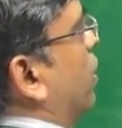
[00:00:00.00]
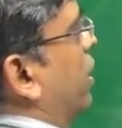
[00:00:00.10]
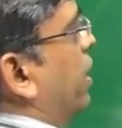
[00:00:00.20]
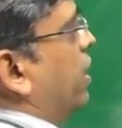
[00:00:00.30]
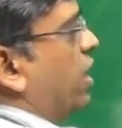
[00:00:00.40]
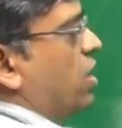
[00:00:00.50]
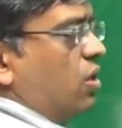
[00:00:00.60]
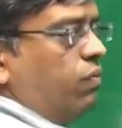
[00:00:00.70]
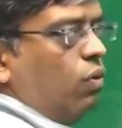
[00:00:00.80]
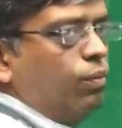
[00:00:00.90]
In case
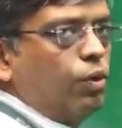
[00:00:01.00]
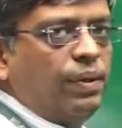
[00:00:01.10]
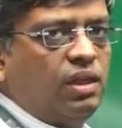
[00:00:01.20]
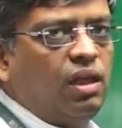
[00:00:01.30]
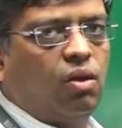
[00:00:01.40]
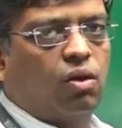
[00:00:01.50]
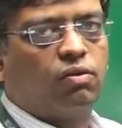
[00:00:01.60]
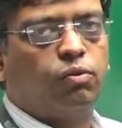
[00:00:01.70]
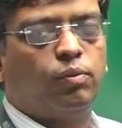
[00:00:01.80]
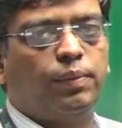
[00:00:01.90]
of homeopathy, lot
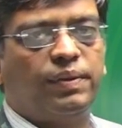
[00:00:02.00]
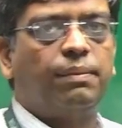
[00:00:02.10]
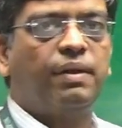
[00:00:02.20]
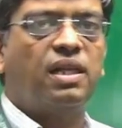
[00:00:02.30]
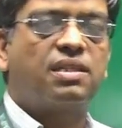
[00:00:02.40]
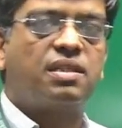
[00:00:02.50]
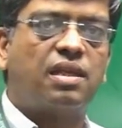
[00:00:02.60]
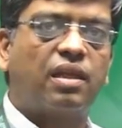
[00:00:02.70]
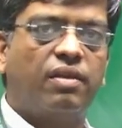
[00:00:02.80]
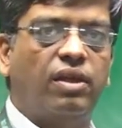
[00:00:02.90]
of homeopathic medicines
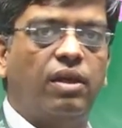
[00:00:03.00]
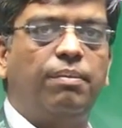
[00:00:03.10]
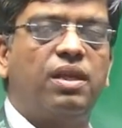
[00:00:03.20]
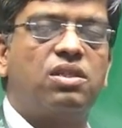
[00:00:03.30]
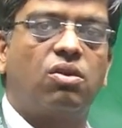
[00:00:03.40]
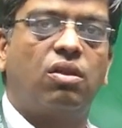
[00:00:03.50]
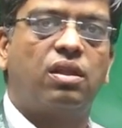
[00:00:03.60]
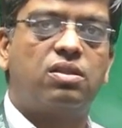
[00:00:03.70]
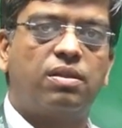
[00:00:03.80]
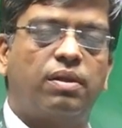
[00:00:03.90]
are given based on
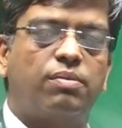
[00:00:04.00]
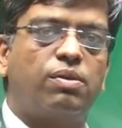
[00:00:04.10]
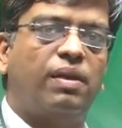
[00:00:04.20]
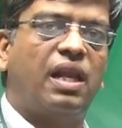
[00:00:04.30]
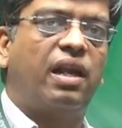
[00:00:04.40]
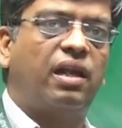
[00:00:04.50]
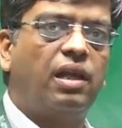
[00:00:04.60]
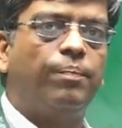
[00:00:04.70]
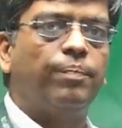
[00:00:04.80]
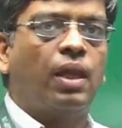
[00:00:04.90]
the symptom
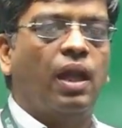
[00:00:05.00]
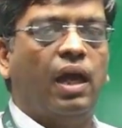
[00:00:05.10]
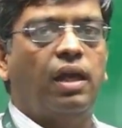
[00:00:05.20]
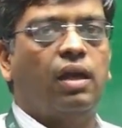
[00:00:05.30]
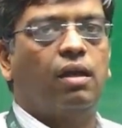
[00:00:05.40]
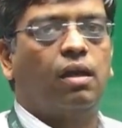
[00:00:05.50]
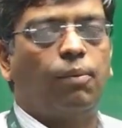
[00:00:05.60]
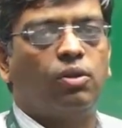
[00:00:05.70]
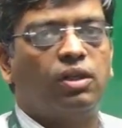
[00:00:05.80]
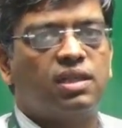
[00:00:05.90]
similarity and
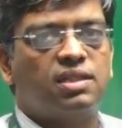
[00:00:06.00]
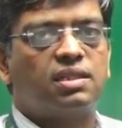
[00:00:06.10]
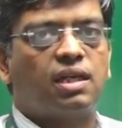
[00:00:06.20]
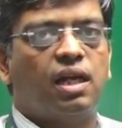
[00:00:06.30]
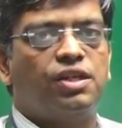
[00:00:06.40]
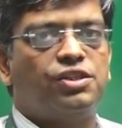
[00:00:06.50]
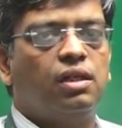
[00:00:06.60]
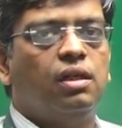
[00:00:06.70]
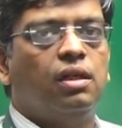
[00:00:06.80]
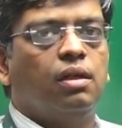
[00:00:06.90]
upon the disease
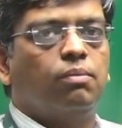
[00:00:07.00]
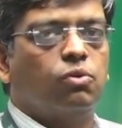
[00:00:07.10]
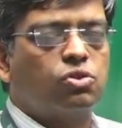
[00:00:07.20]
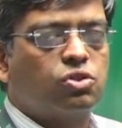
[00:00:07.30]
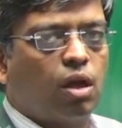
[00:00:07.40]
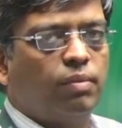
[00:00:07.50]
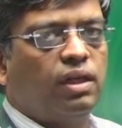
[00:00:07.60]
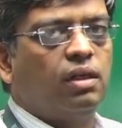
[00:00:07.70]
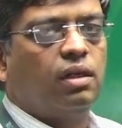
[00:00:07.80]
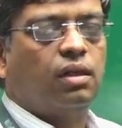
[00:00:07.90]
condition. Most
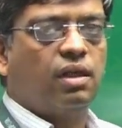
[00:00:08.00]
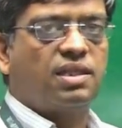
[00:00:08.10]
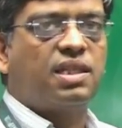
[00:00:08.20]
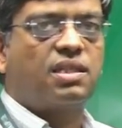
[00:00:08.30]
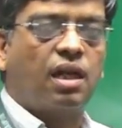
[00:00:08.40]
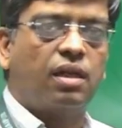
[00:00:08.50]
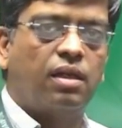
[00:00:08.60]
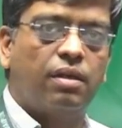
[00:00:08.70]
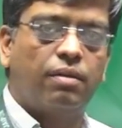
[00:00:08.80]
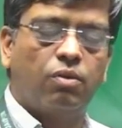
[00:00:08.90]
common
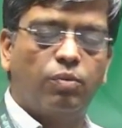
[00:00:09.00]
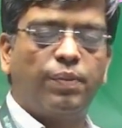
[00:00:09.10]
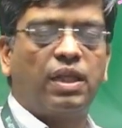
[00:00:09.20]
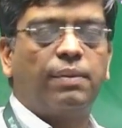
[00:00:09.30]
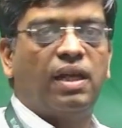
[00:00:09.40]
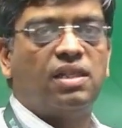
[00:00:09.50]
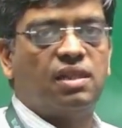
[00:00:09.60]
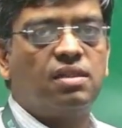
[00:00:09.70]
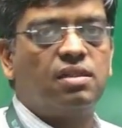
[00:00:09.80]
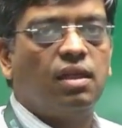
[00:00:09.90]
homeopathic
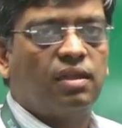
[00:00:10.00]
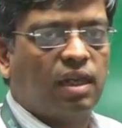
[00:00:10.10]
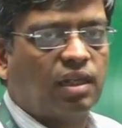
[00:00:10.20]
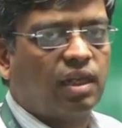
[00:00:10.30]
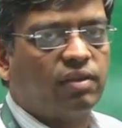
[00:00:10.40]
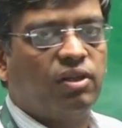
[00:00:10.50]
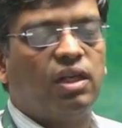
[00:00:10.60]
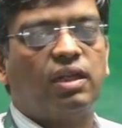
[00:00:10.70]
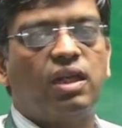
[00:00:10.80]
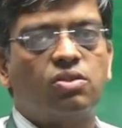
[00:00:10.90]
medicines that are given
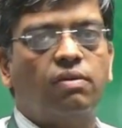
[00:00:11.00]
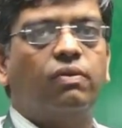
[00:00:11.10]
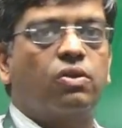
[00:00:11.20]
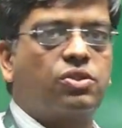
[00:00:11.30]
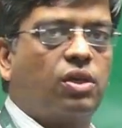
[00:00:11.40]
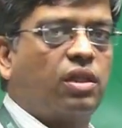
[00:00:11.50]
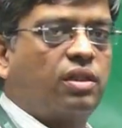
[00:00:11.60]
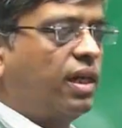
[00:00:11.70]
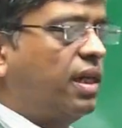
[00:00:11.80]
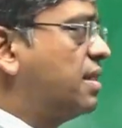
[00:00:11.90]
in case of
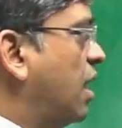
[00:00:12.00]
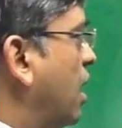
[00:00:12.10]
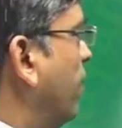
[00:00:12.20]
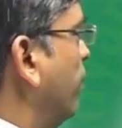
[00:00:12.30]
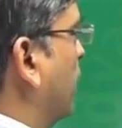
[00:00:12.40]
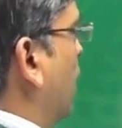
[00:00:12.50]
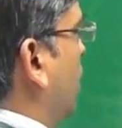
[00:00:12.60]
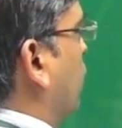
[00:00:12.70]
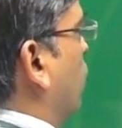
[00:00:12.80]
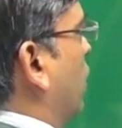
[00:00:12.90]
osteoarthritis are:
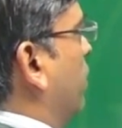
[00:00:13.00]
number 1,